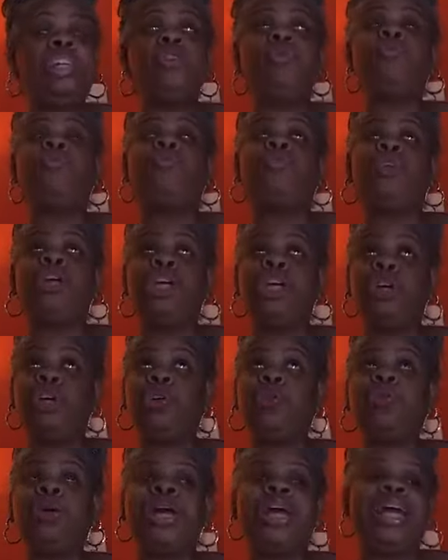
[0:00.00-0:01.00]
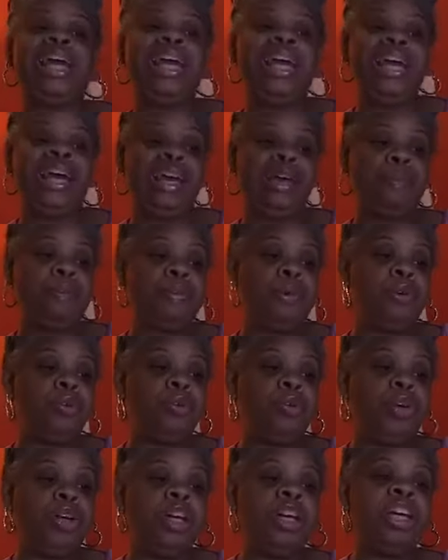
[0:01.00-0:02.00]
I thought I was eating a
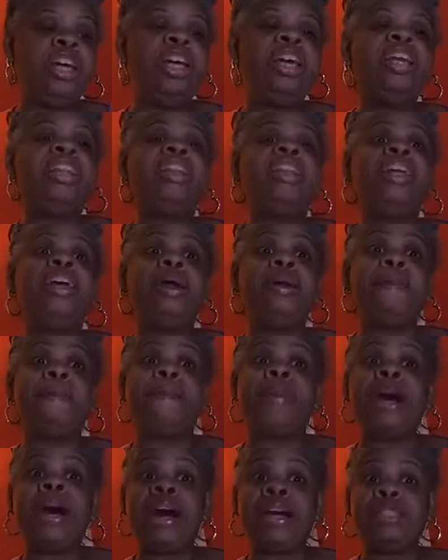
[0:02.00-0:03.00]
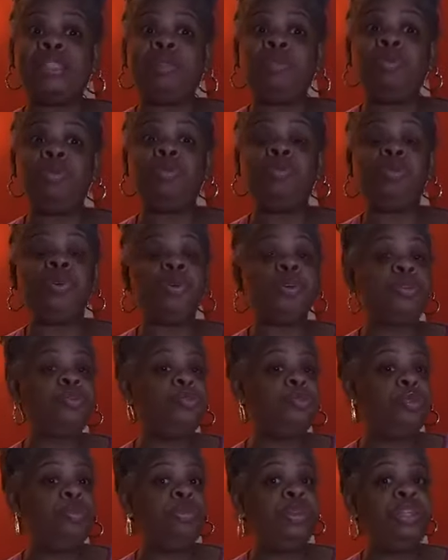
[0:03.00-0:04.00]
real hamburger. The
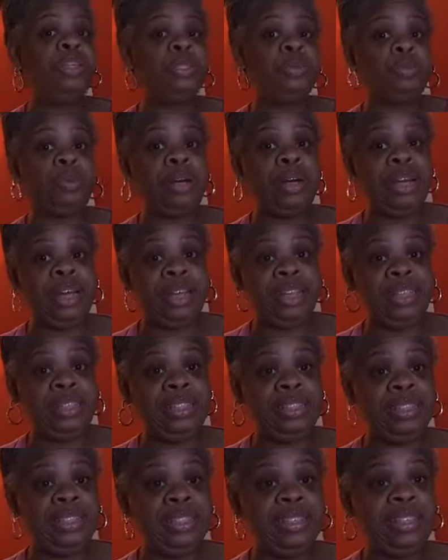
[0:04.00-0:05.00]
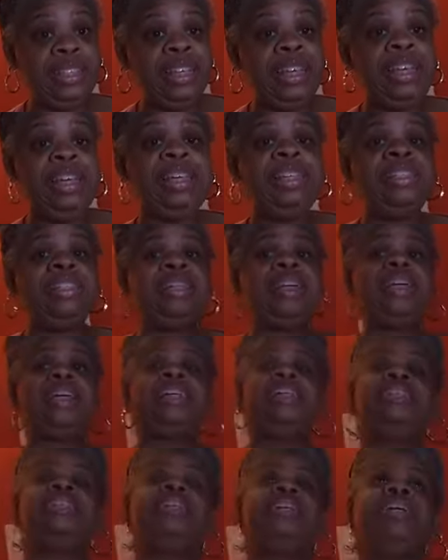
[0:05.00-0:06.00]
Impossible Burger from this
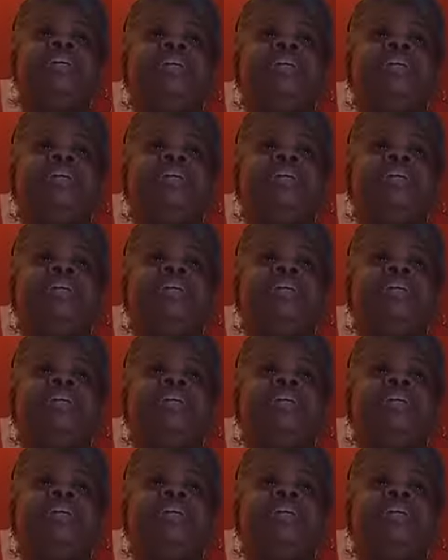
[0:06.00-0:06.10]
place,